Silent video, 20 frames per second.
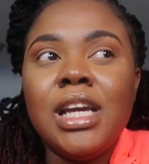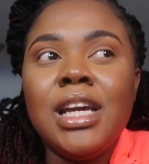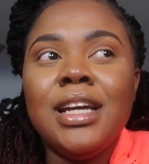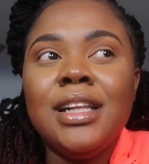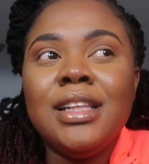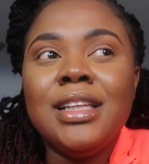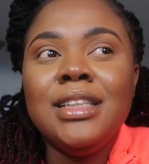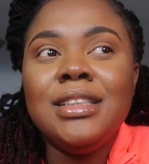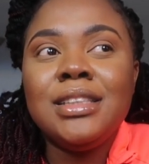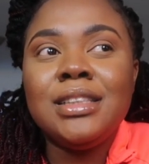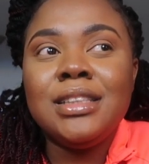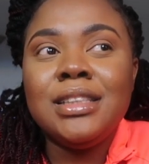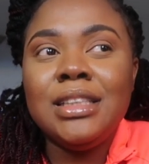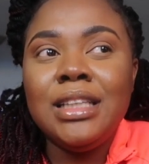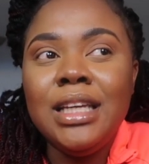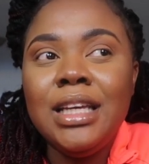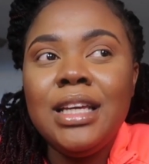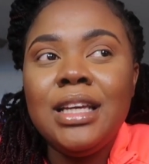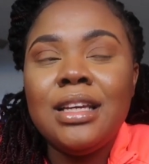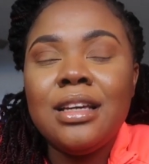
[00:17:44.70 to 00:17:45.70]
at least
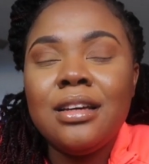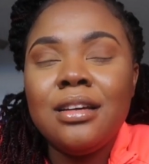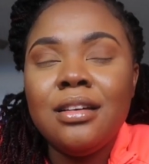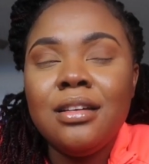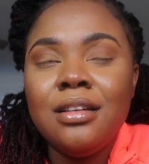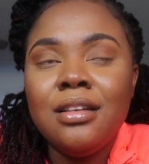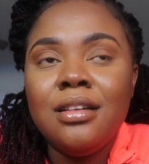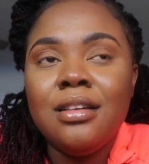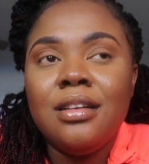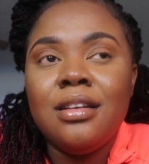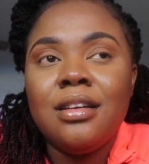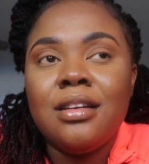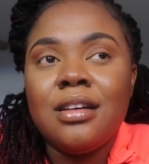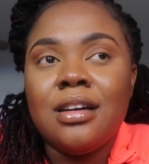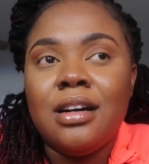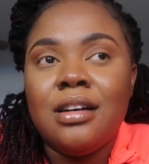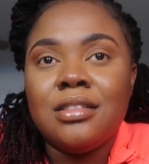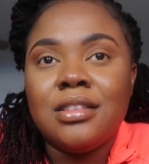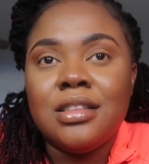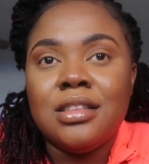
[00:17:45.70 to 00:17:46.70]
seek
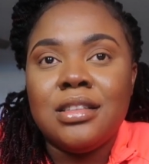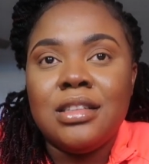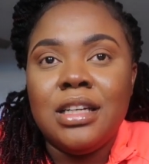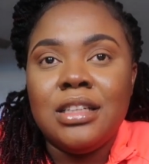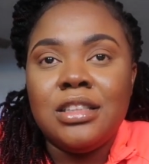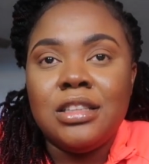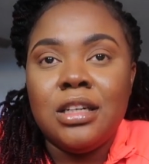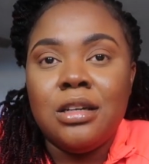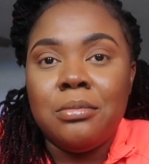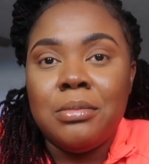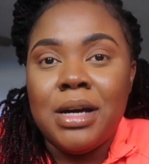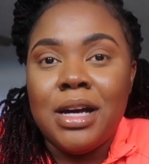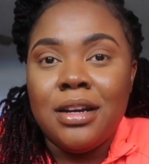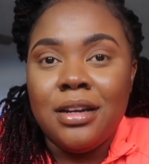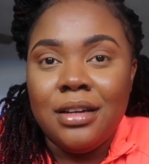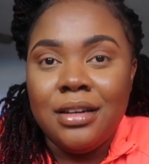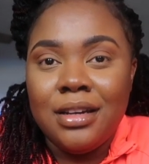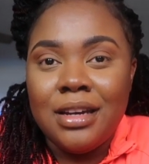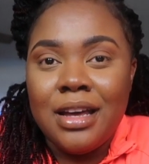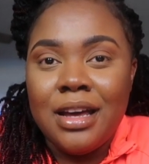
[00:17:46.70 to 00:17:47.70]
consultation about
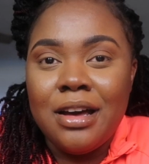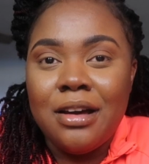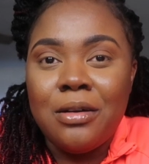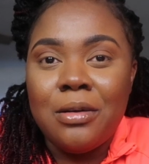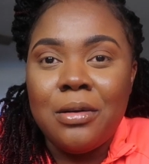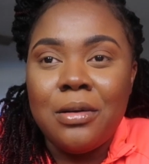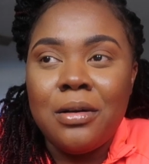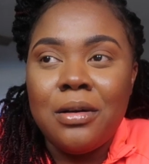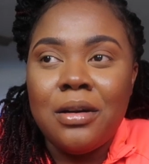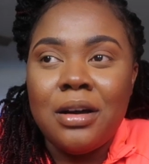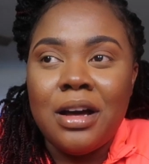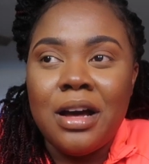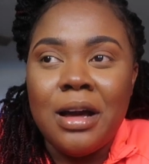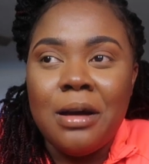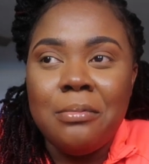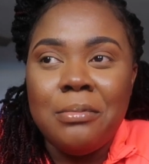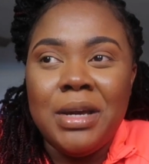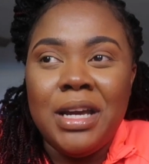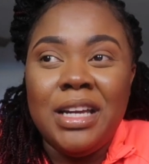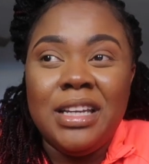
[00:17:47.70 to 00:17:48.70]
it now,
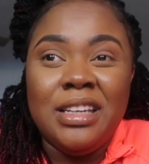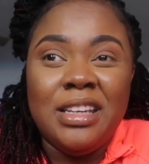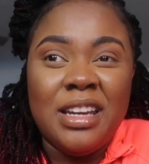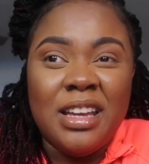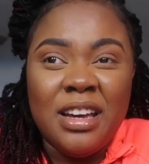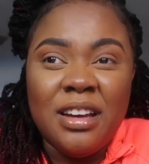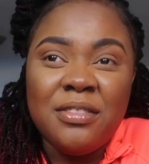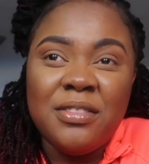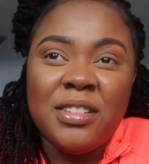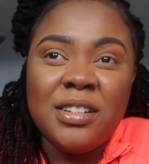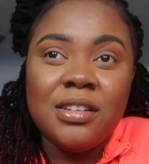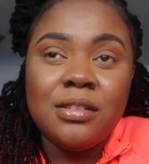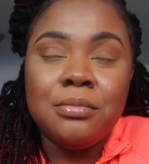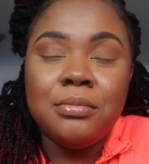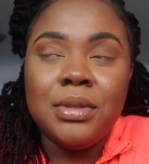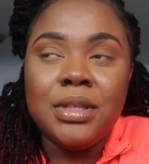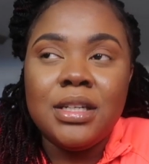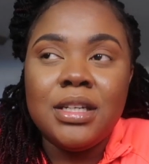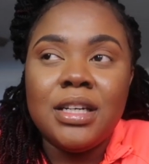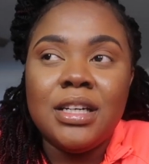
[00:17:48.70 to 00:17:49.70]
I may never,
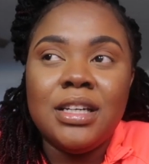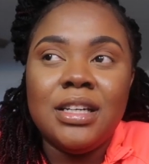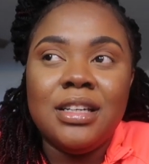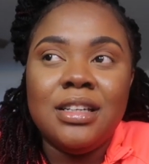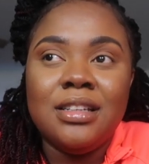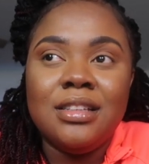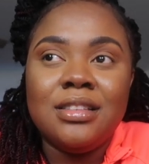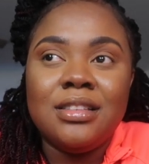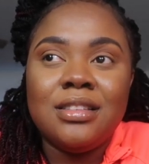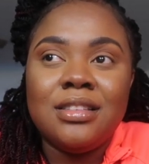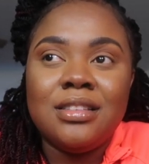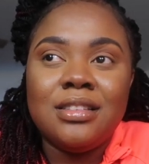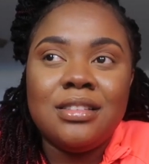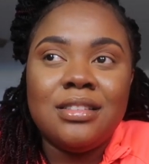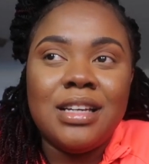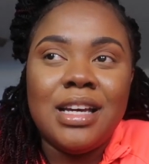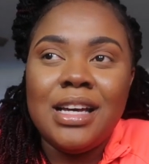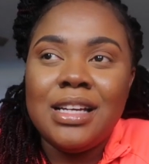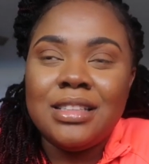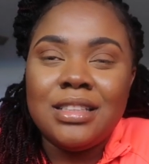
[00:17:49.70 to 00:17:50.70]
because
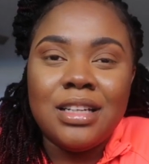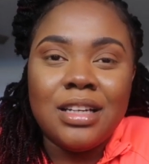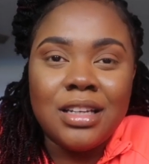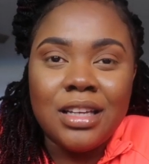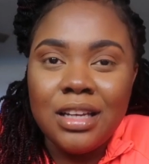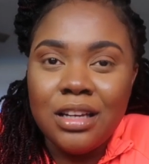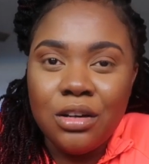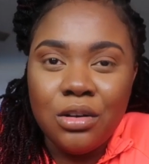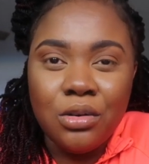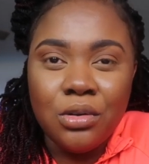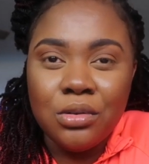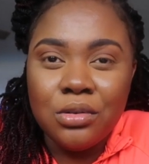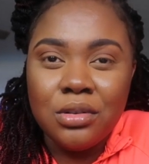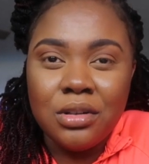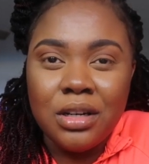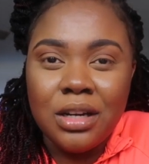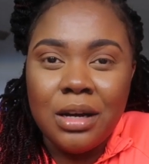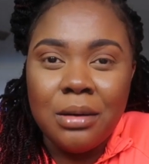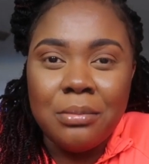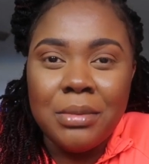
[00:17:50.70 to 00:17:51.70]
as I get
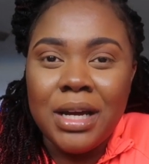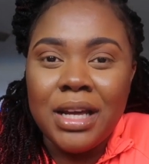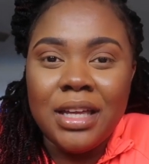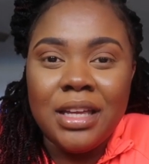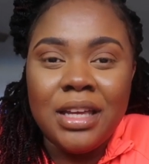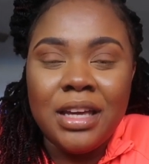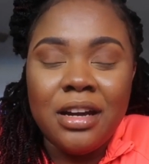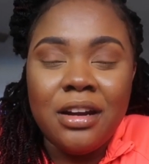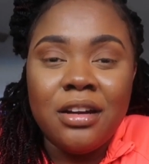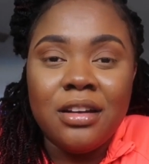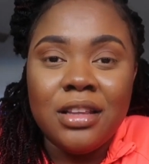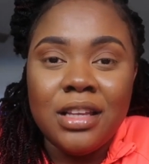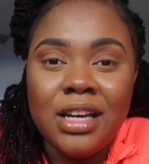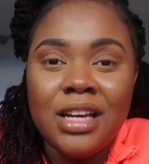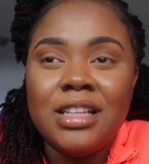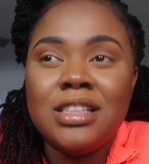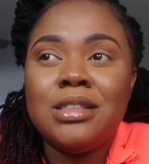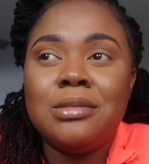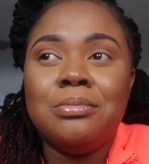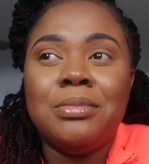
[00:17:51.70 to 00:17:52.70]
older I might care
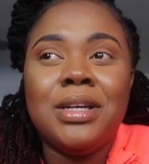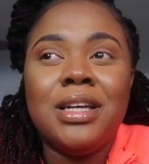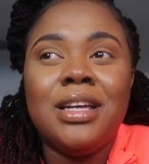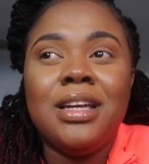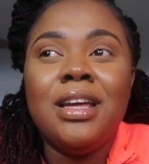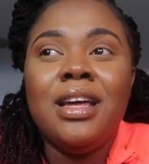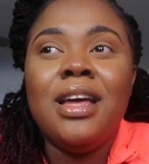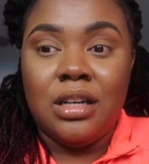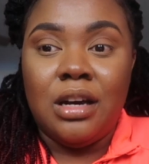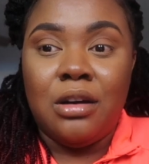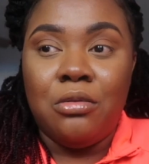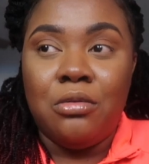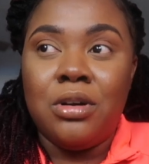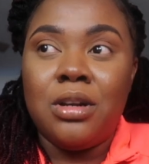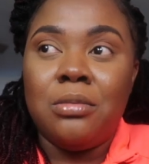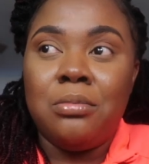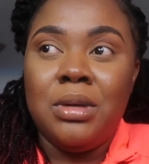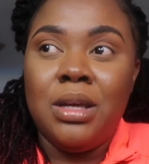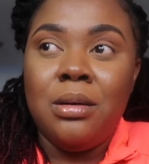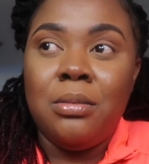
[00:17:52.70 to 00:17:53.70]
less. But I
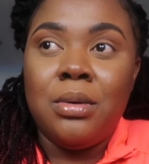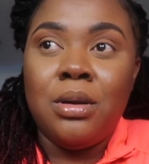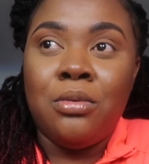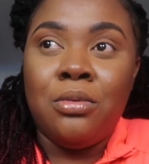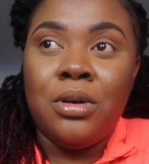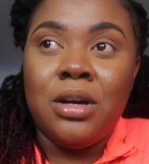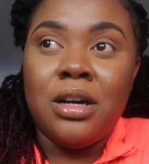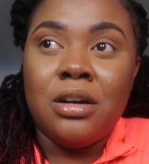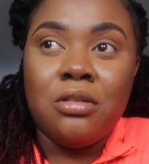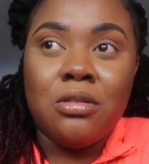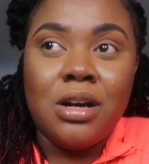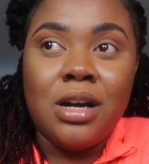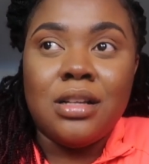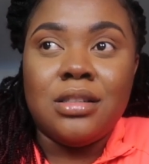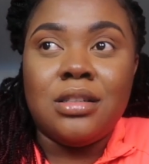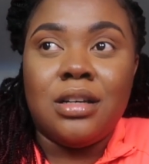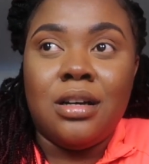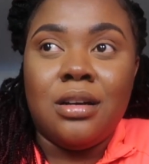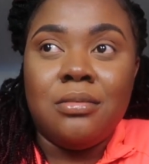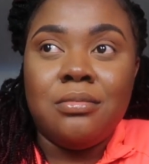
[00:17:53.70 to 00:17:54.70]
want to be able to wear a
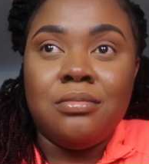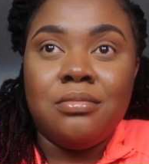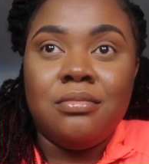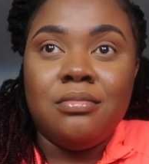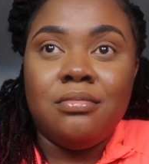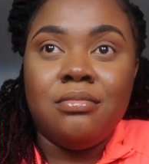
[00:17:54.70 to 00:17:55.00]
crop top.